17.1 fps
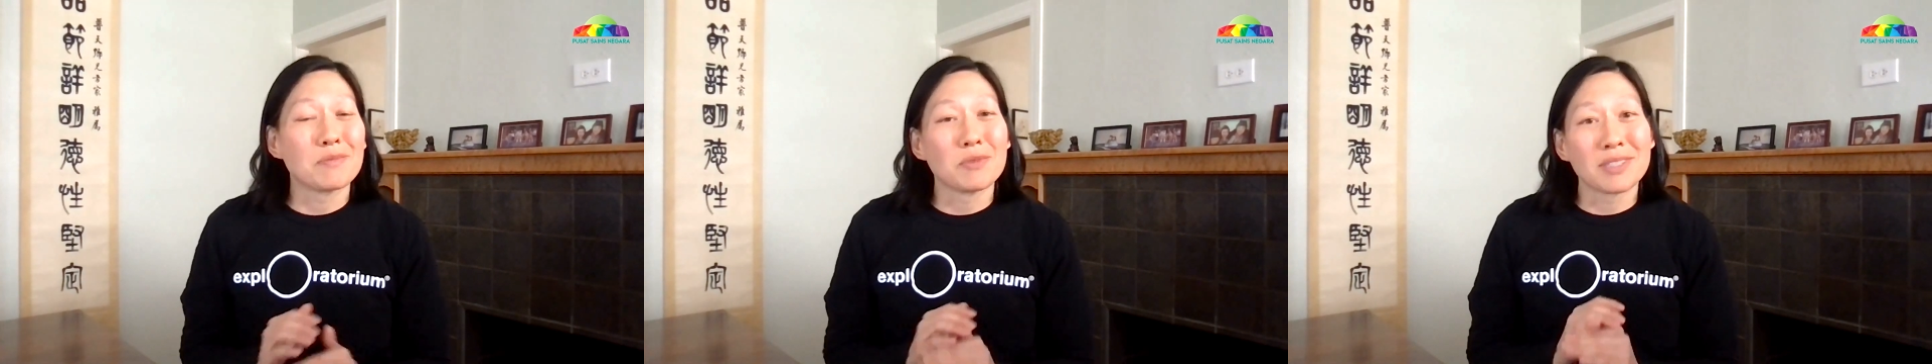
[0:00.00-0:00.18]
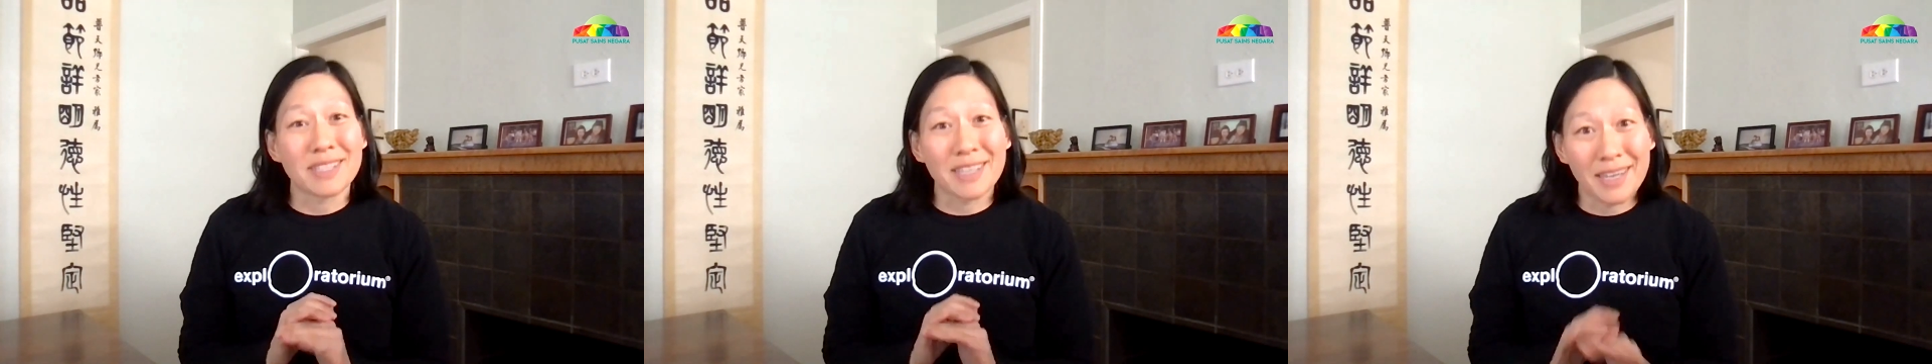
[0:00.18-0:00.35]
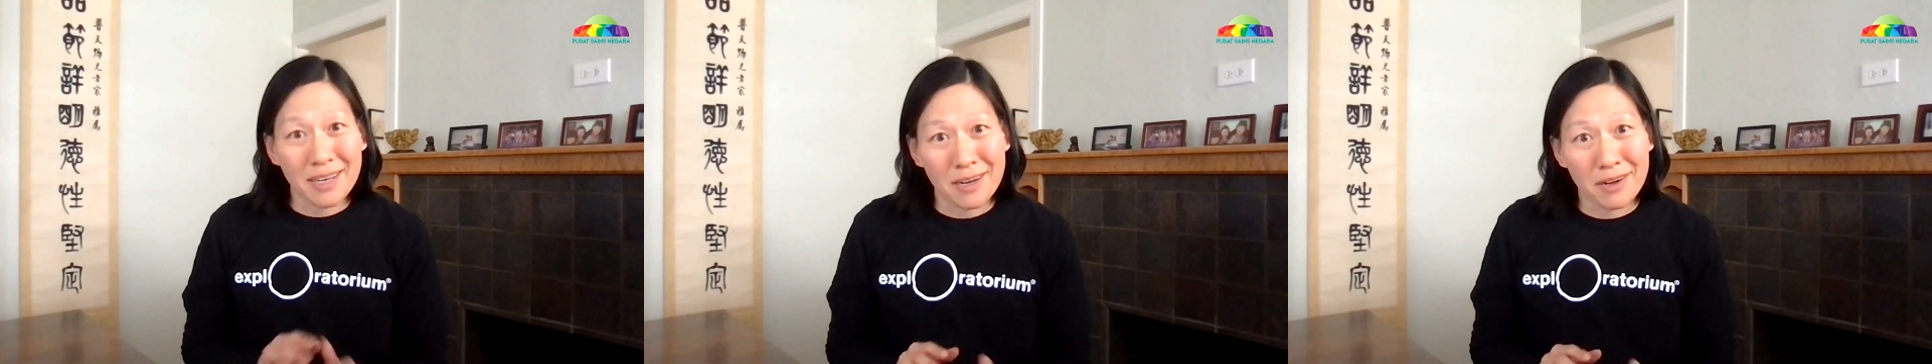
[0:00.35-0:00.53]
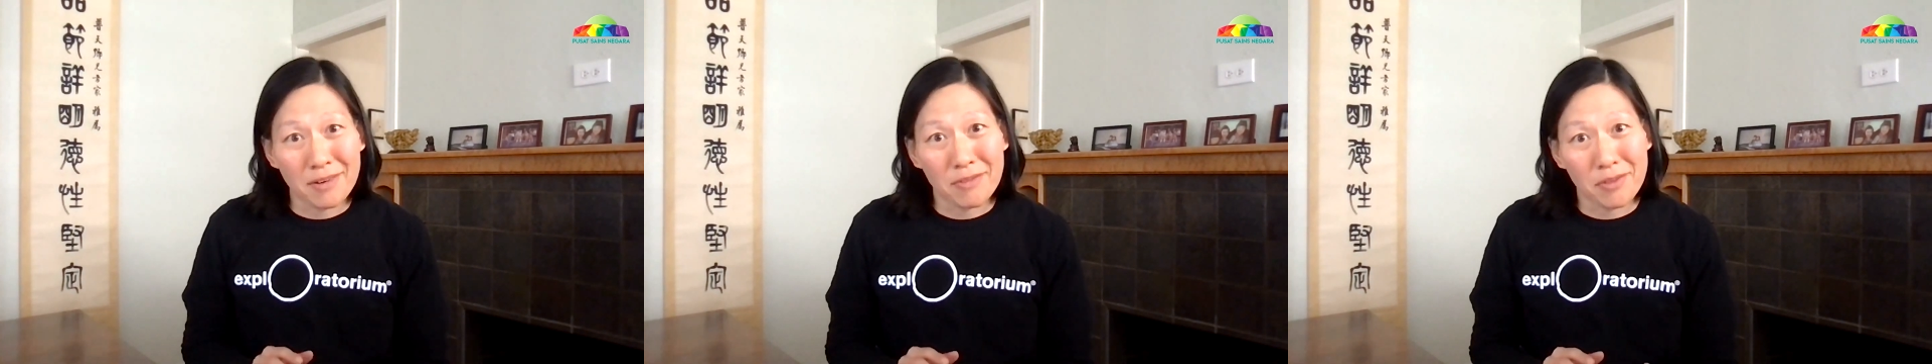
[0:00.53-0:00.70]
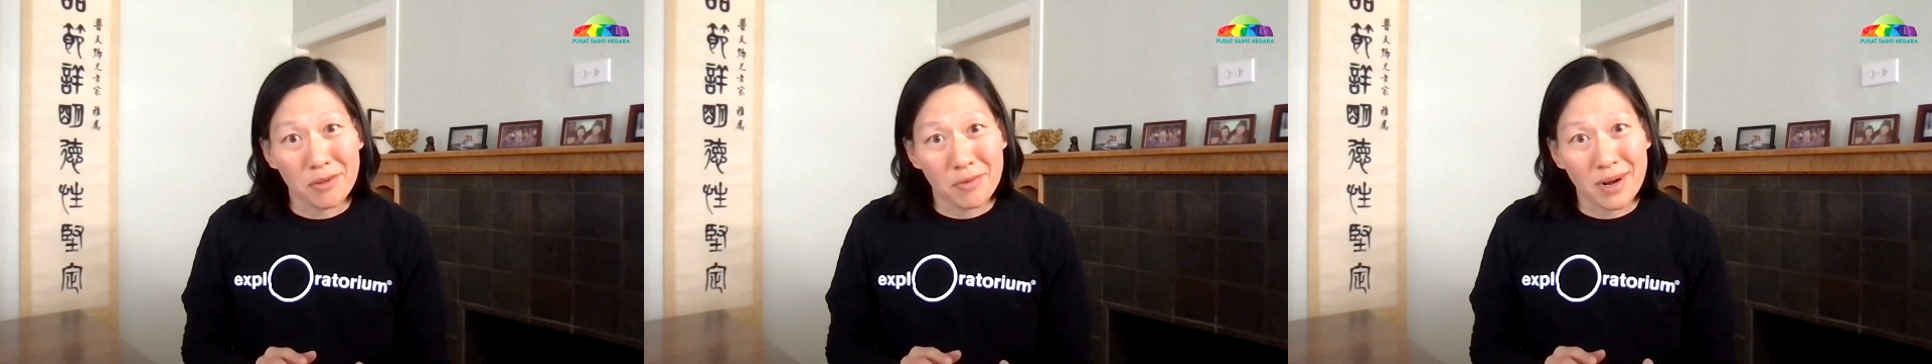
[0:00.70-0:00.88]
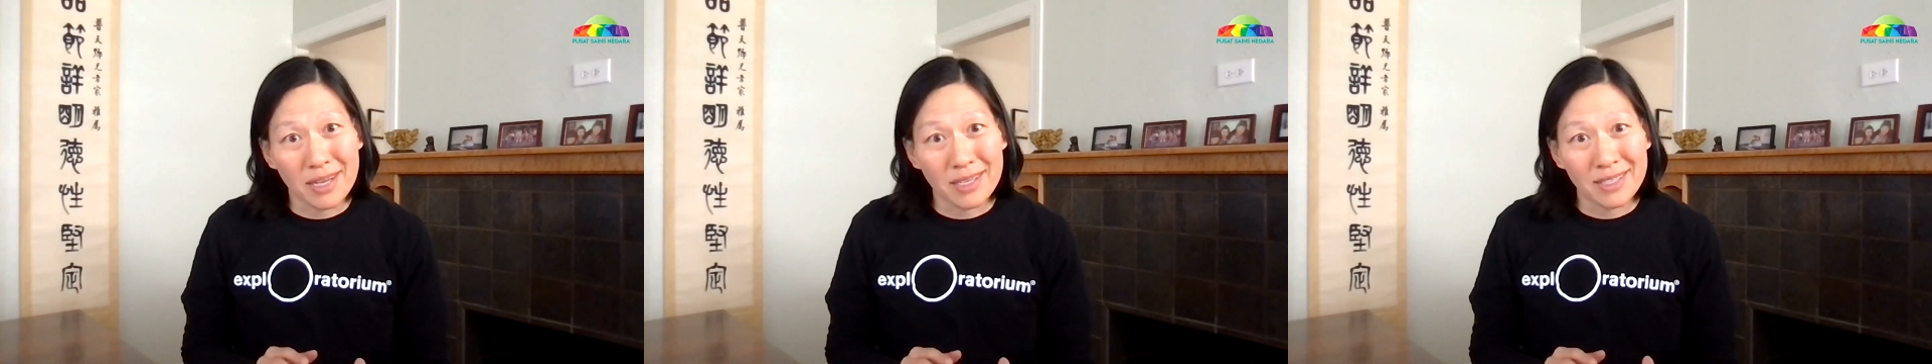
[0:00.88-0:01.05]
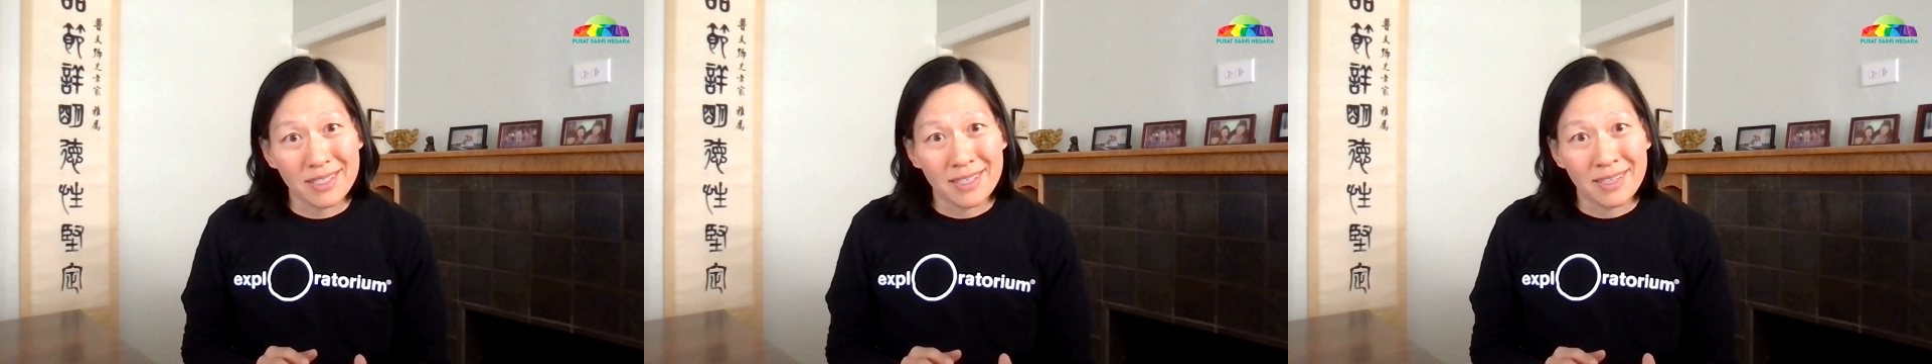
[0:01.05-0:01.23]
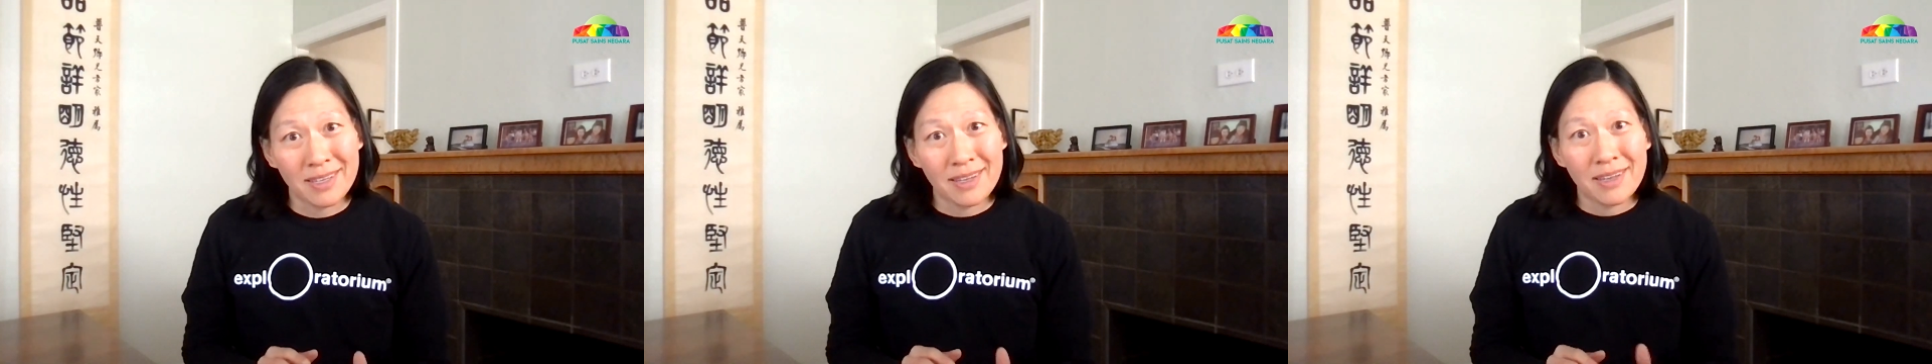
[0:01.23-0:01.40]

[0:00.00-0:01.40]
will take care of the rest.